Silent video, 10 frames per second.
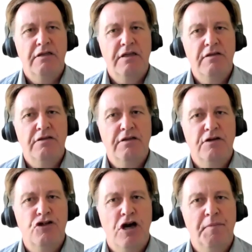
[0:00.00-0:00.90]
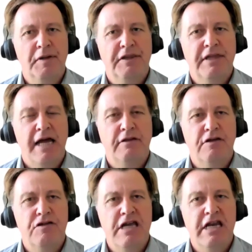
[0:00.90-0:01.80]
since the German debt
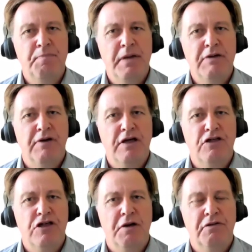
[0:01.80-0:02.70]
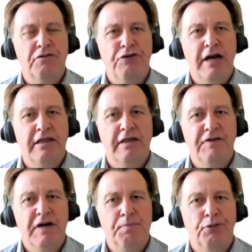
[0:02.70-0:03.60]
to GDP ratio is
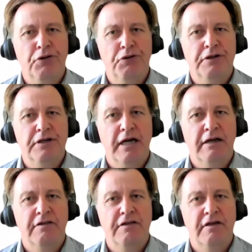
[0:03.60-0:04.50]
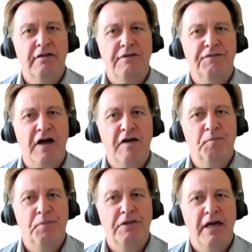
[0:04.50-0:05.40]
relatively prudent at
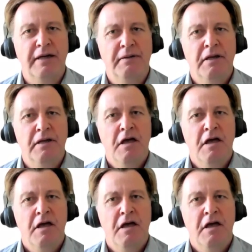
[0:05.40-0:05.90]
65%,